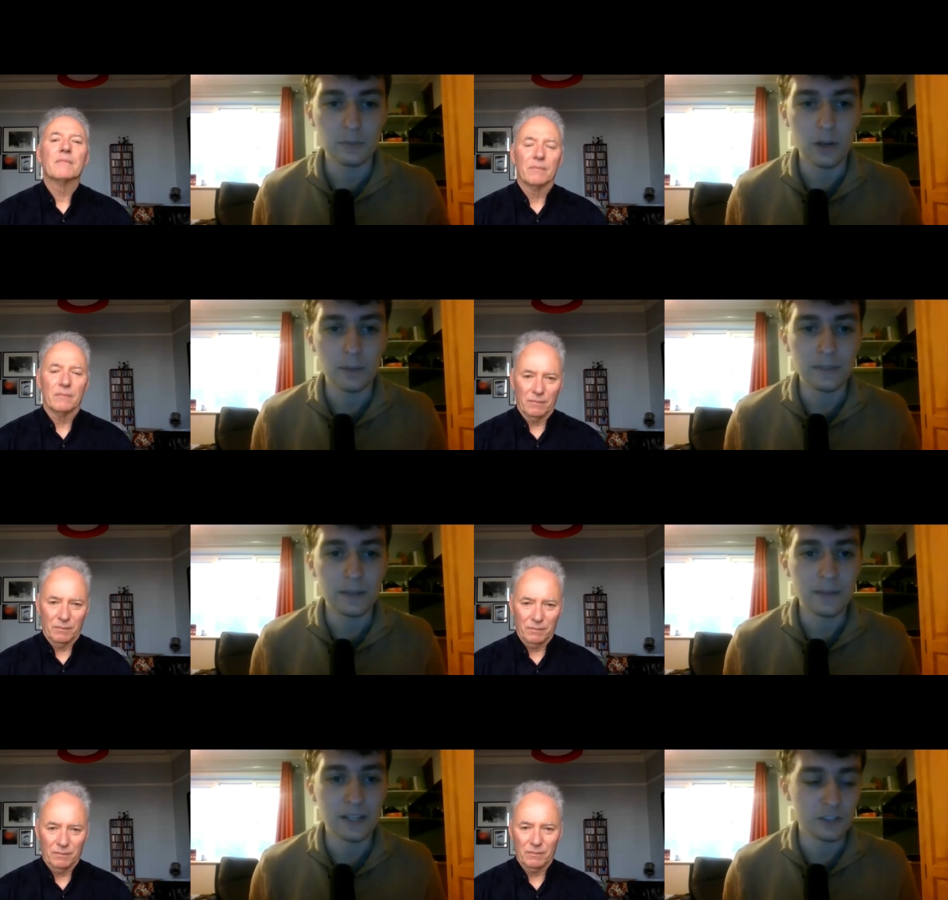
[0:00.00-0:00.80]
Speaker 1: weren't
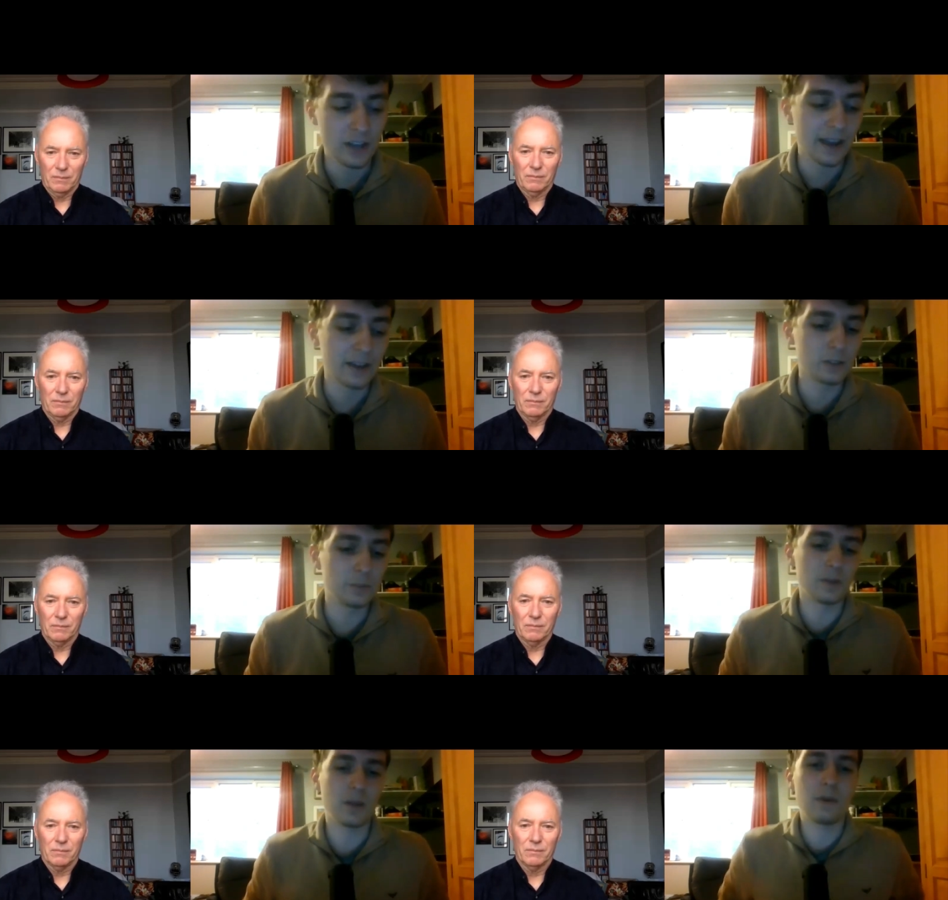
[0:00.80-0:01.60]
didn't manage to hang on.
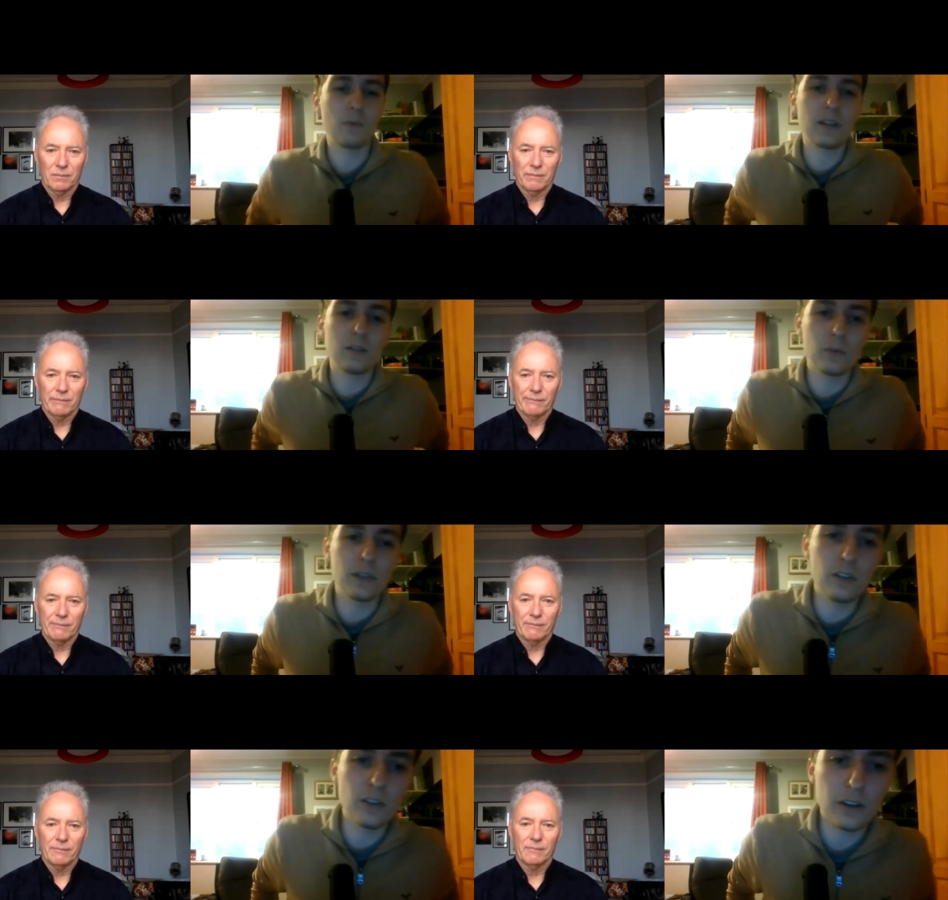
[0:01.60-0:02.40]
But I mean, when when
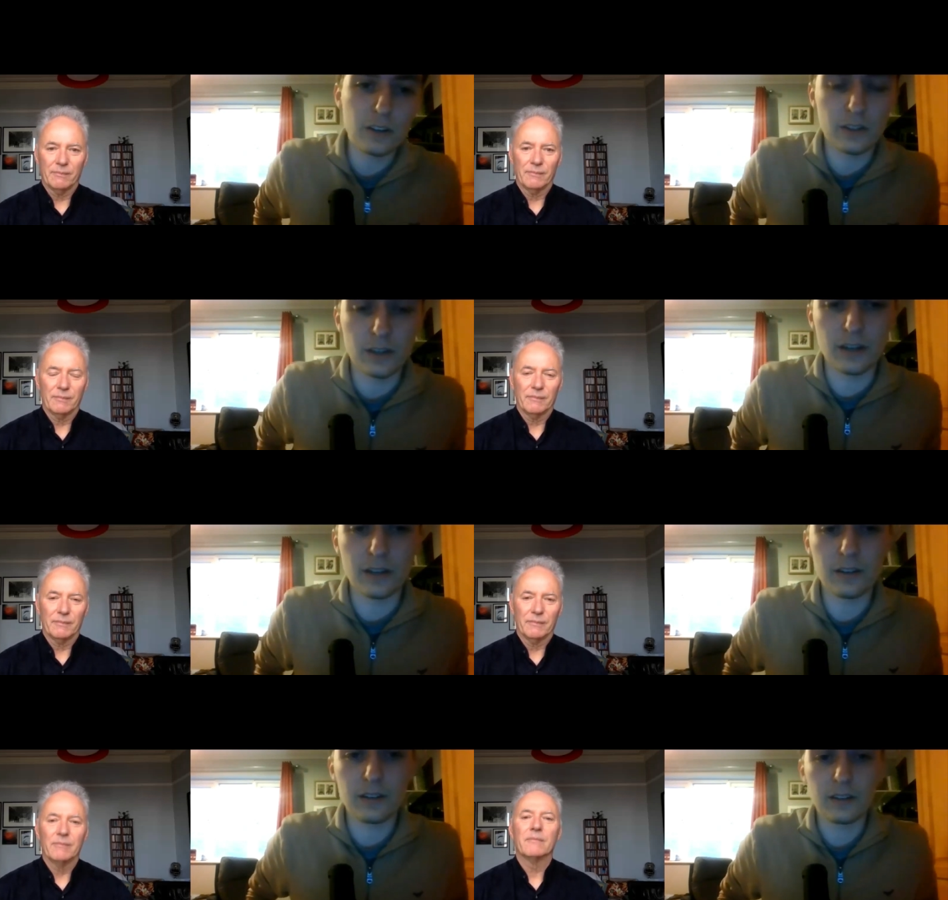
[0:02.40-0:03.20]
you look at
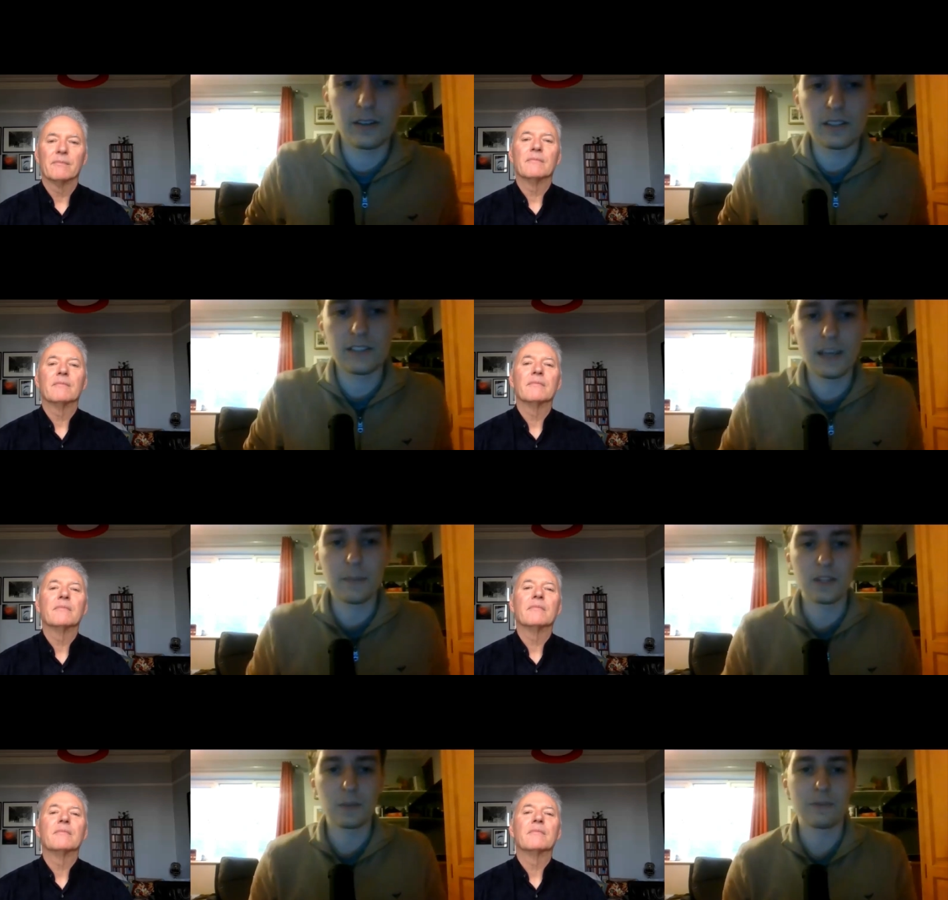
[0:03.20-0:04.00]
the
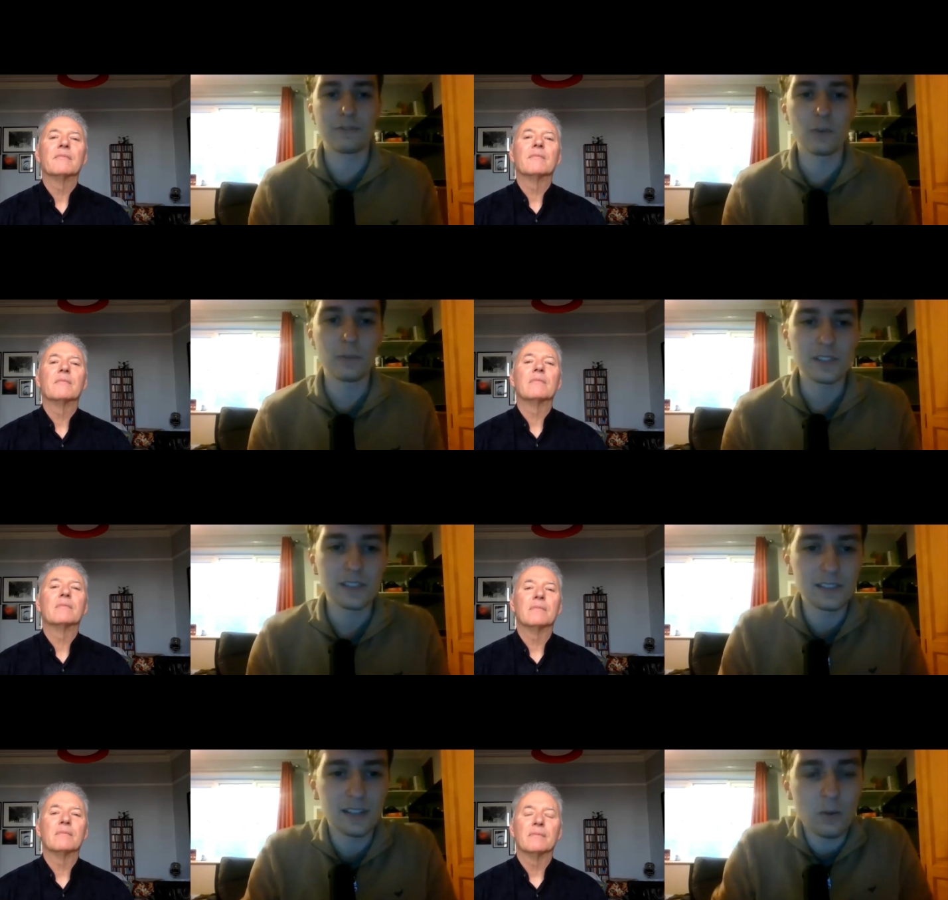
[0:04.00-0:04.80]
team and the
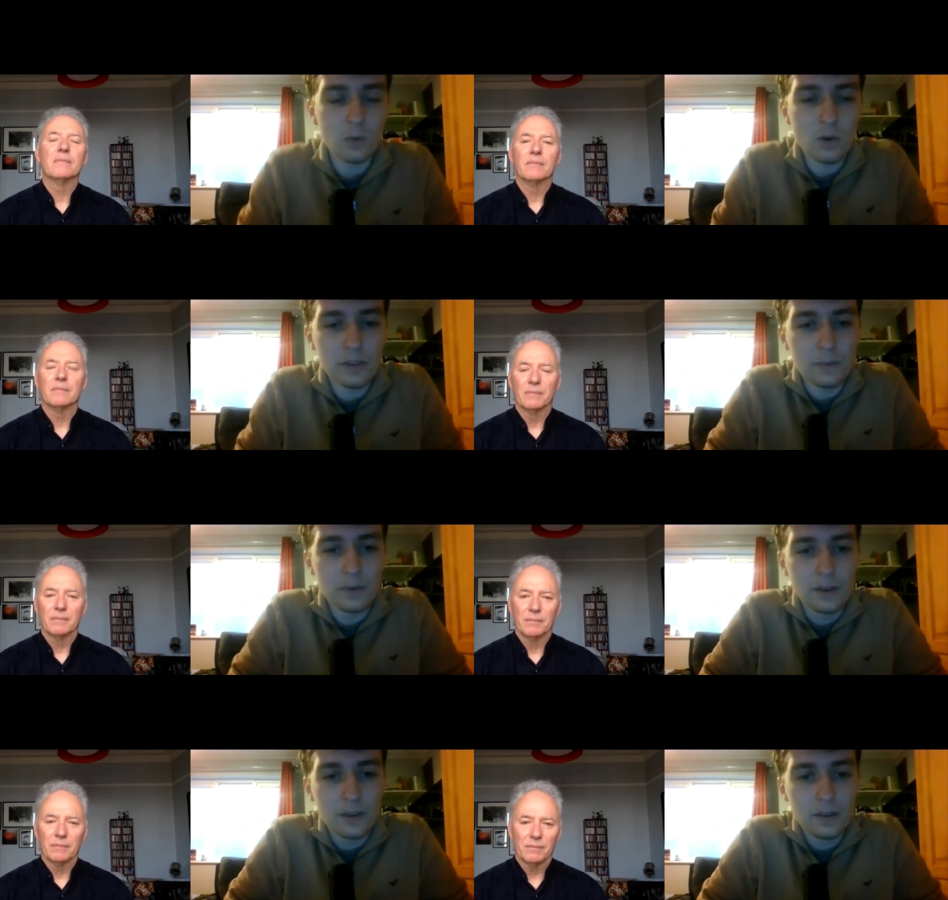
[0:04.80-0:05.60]
performances, like what are the
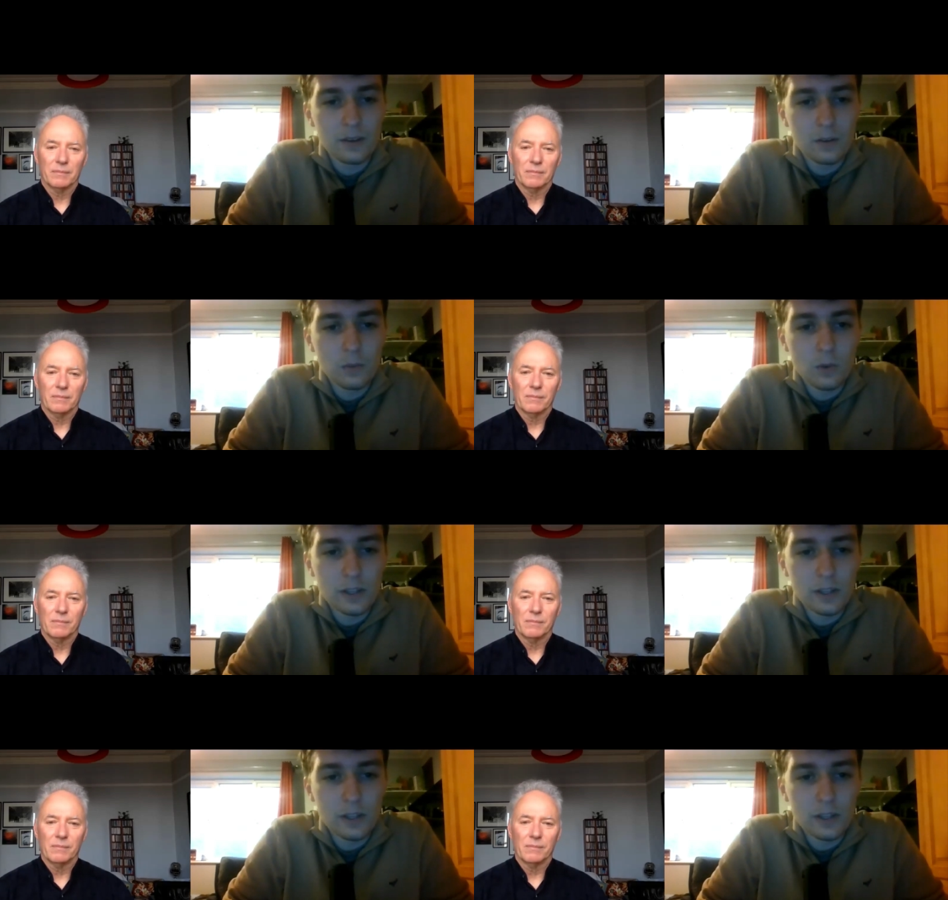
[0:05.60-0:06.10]
what